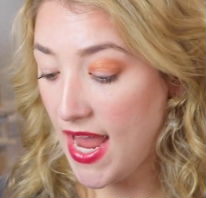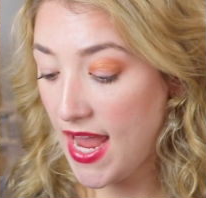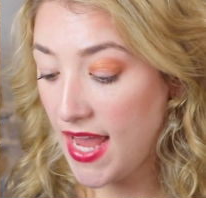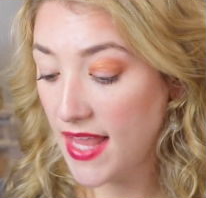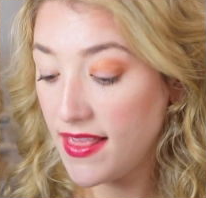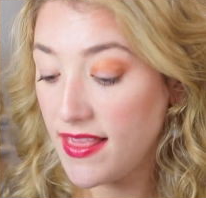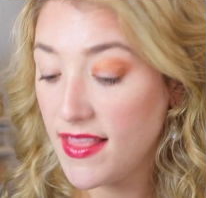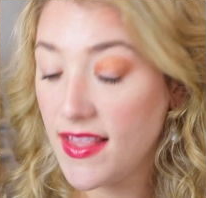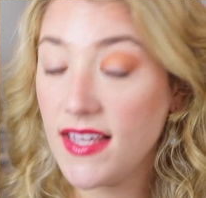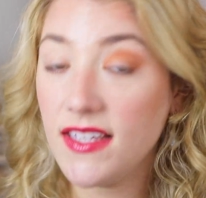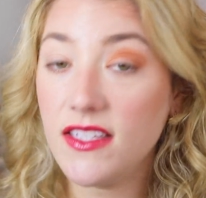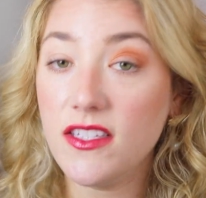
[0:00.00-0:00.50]

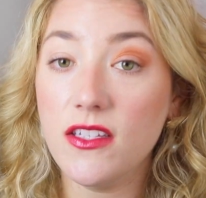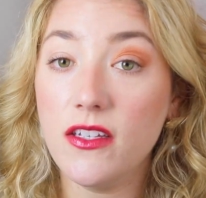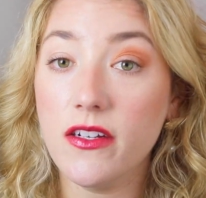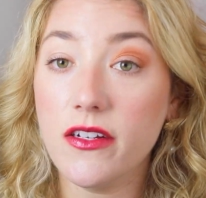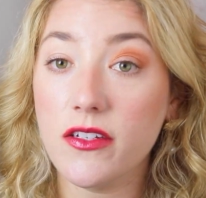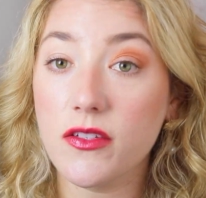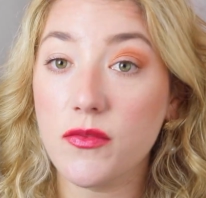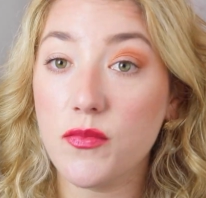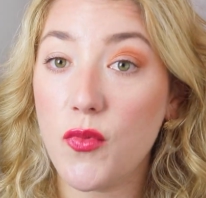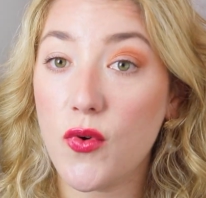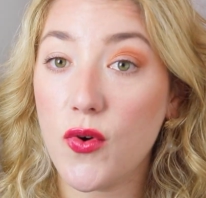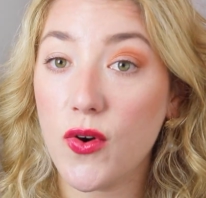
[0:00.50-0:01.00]
And this
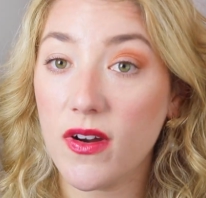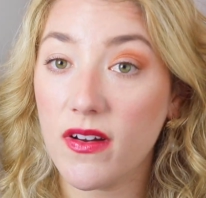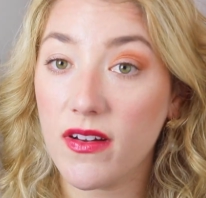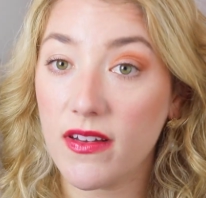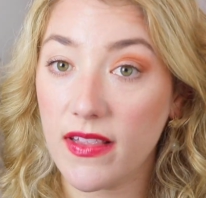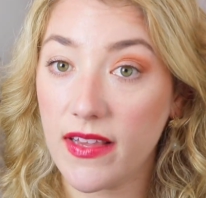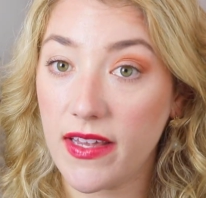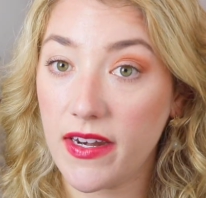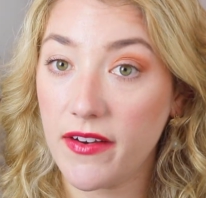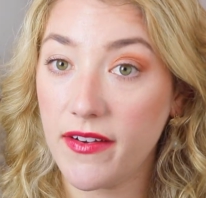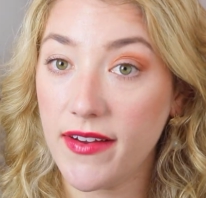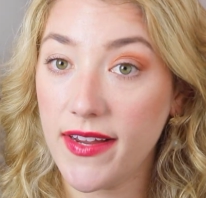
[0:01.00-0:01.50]
looks more
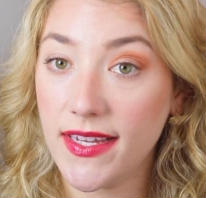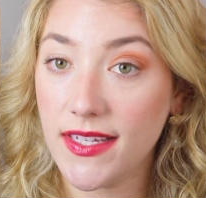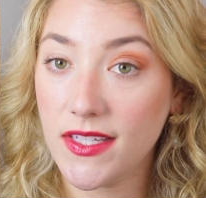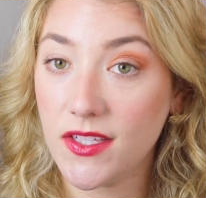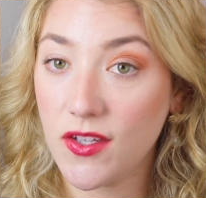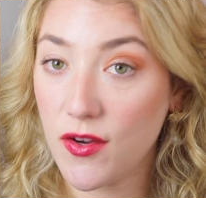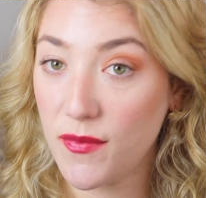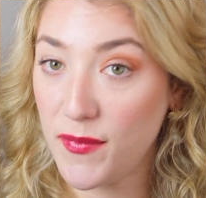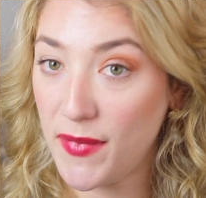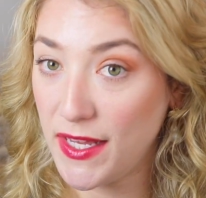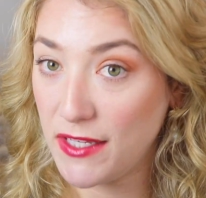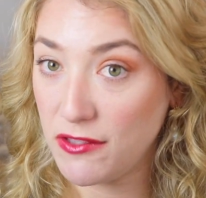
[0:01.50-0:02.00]
glittery,
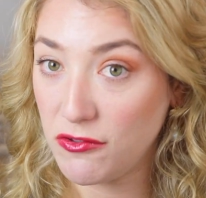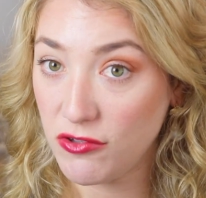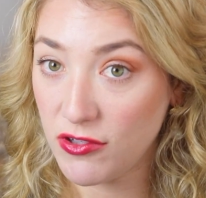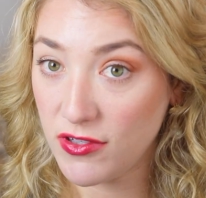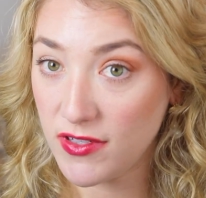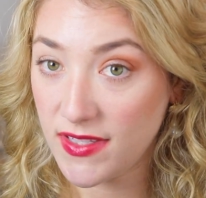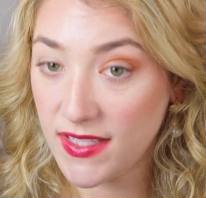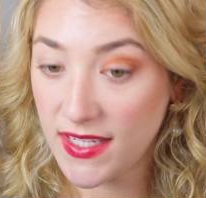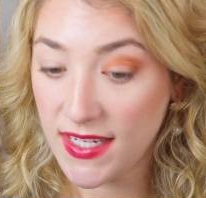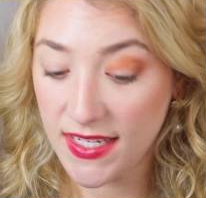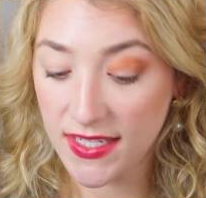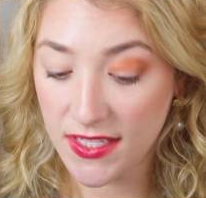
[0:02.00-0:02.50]
so I'm
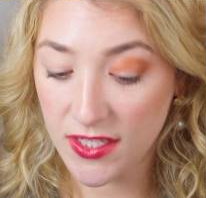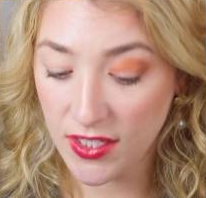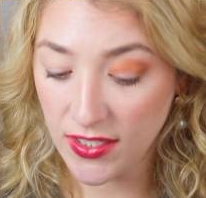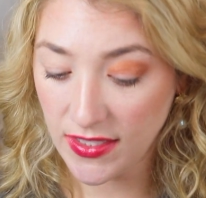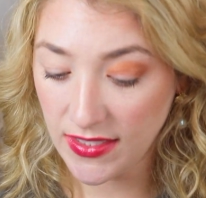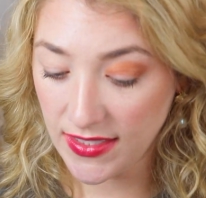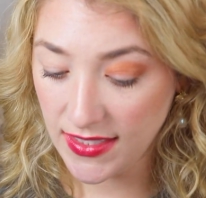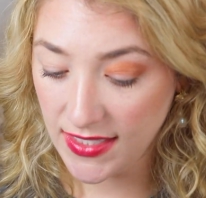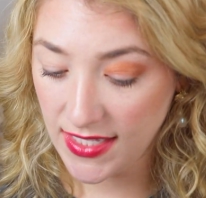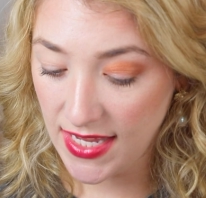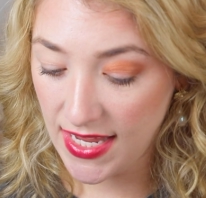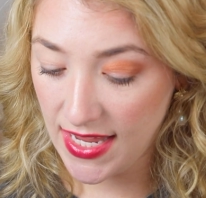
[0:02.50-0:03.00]
interested to
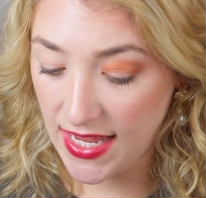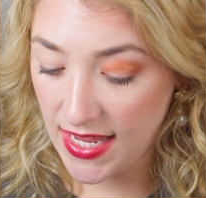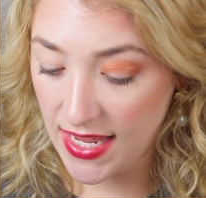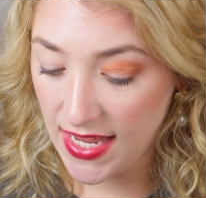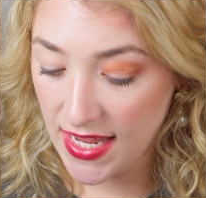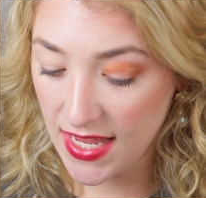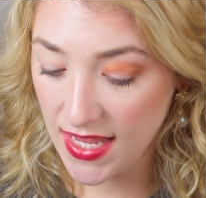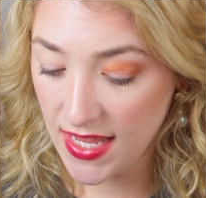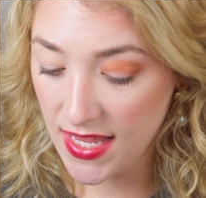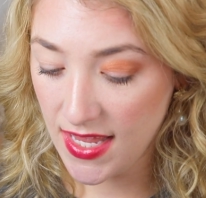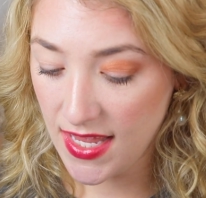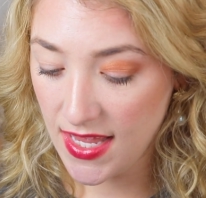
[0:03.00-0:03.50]

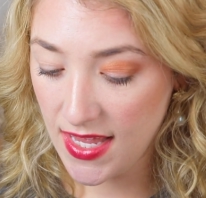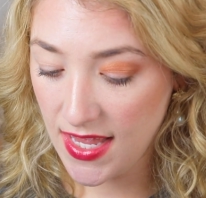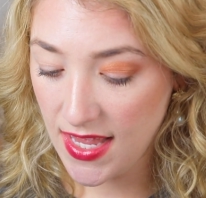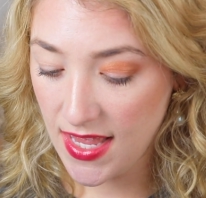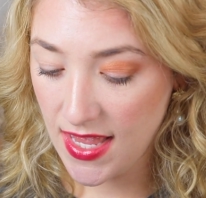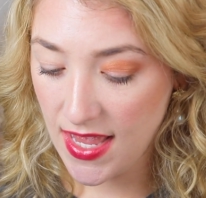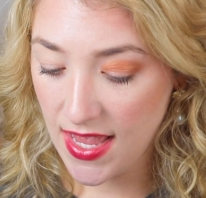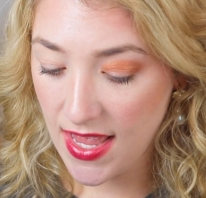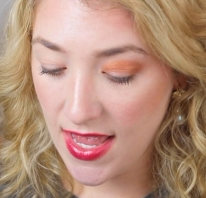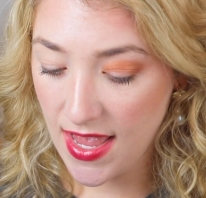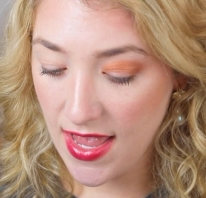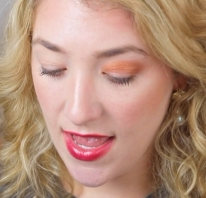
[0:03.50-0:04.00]
see
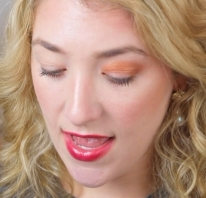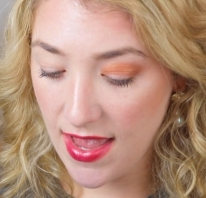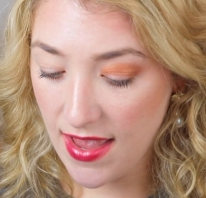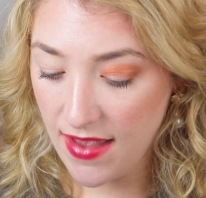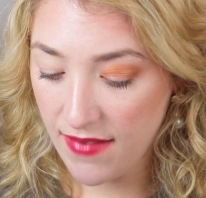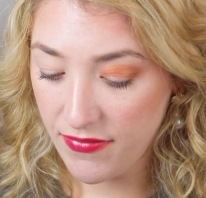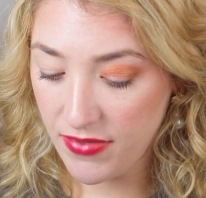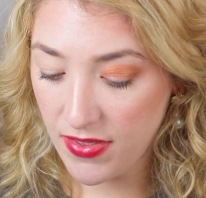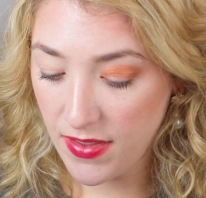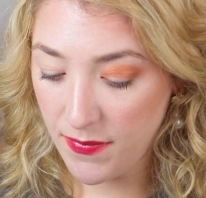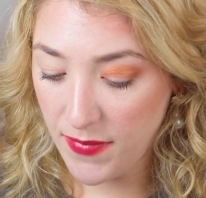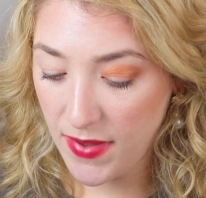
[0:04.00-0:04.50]

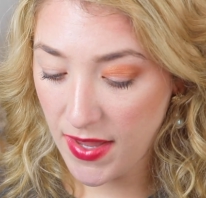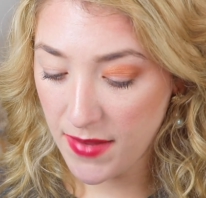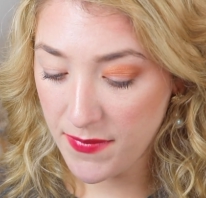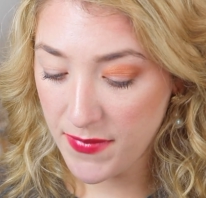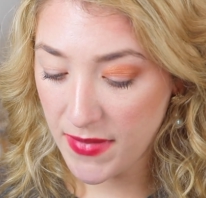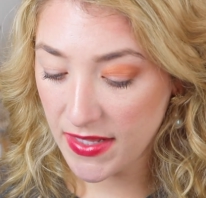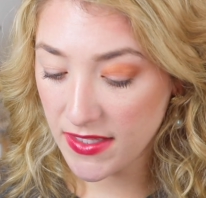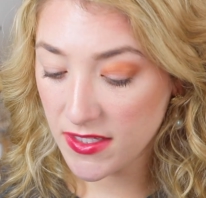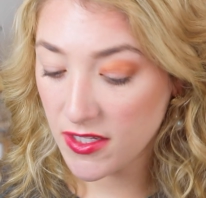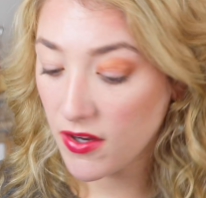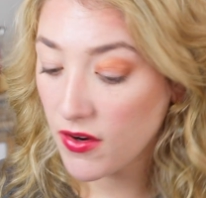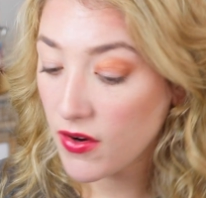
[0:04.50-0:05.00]
if the
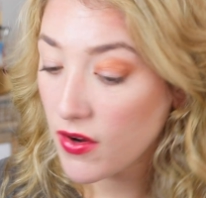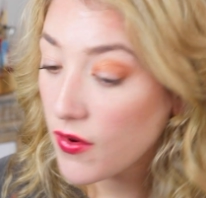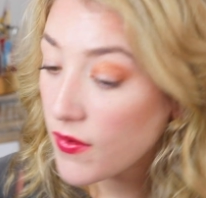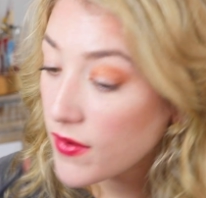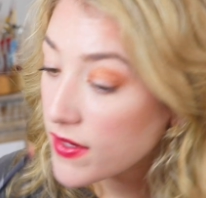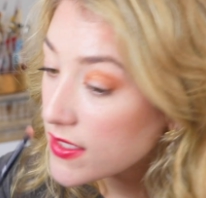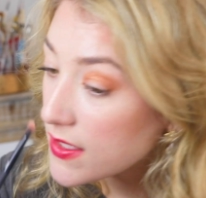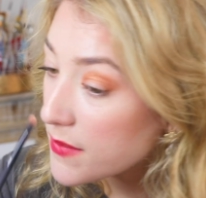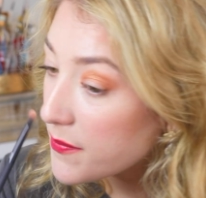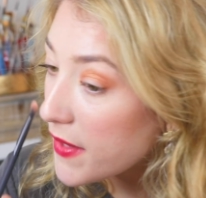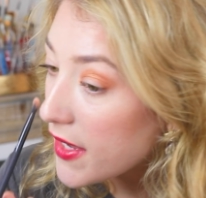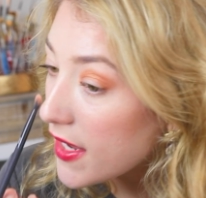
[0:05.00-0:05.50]
pigments are
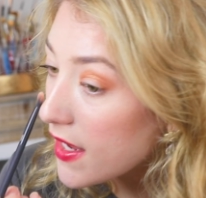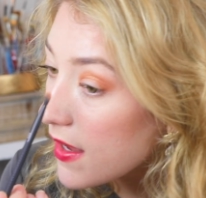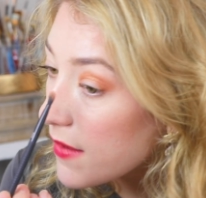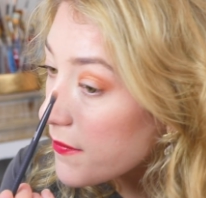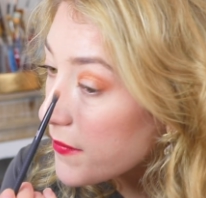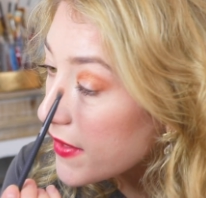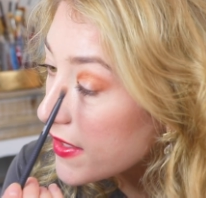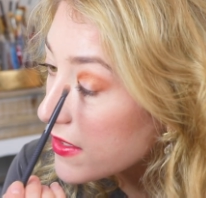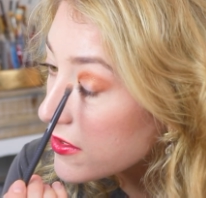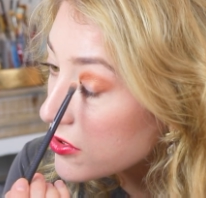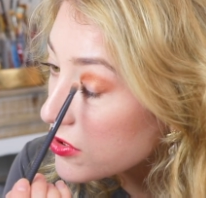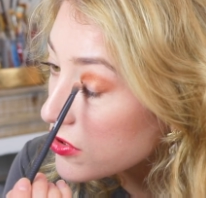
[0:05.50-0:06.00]
going to pick
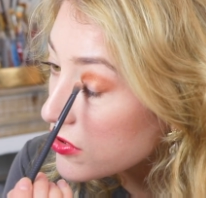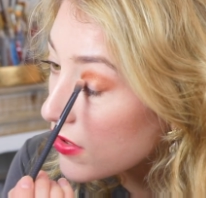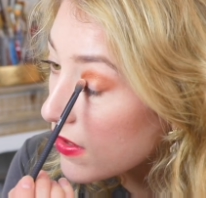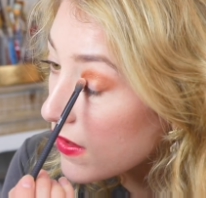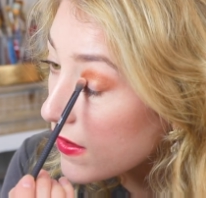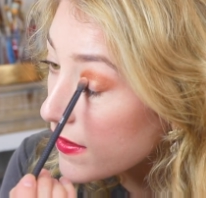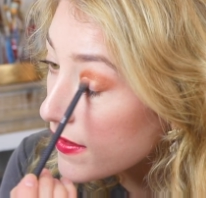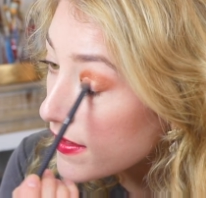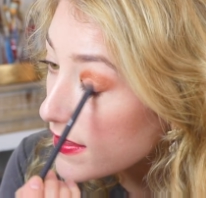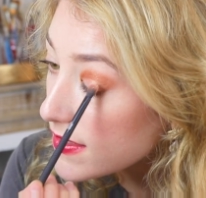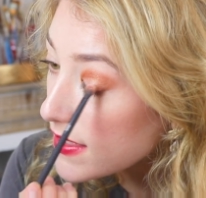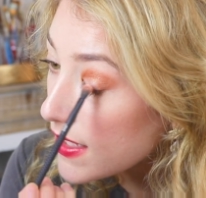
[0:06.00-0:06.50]
up as
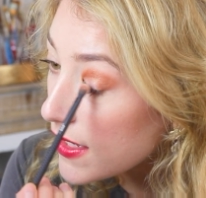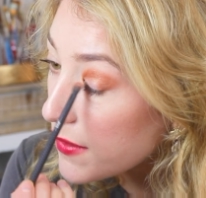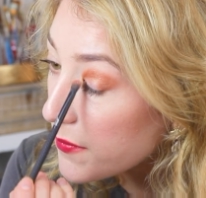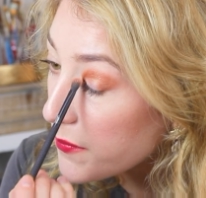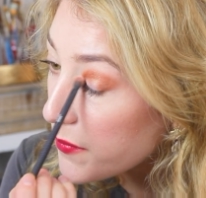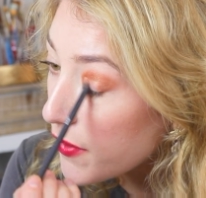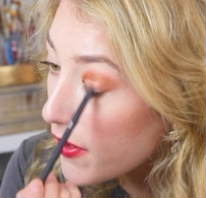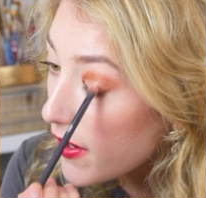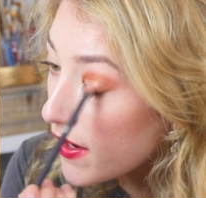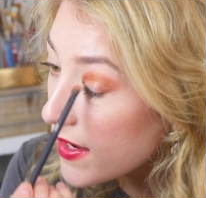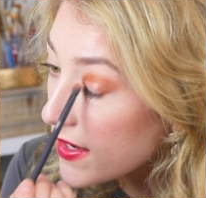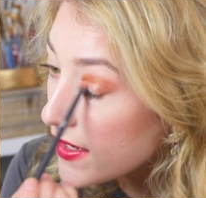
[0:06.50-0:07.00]
strong as
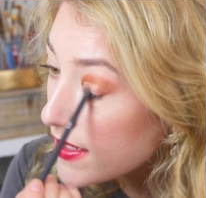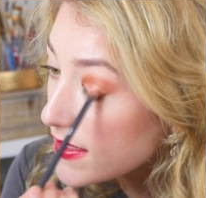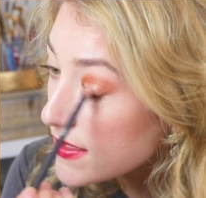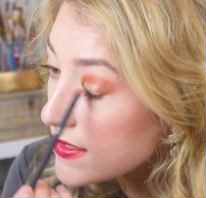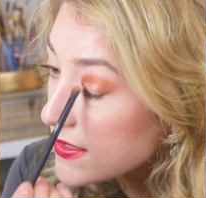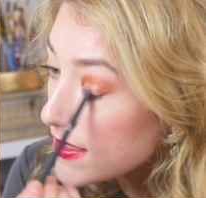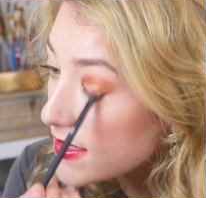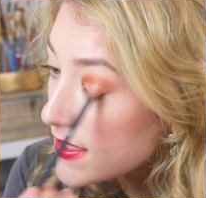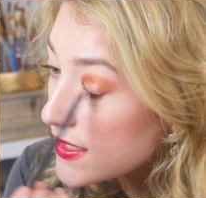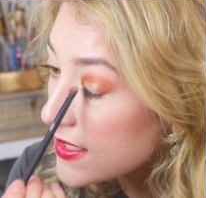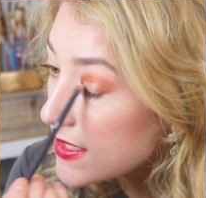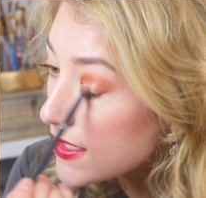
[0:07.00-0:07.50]
that
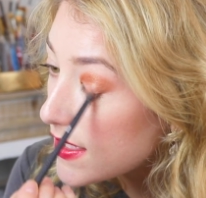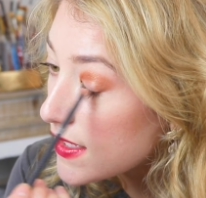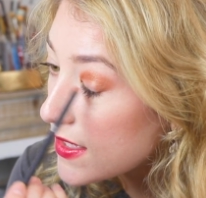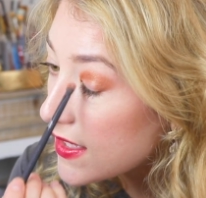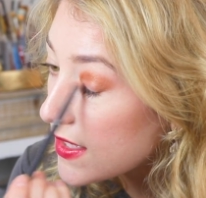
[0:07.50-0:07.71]
bronze.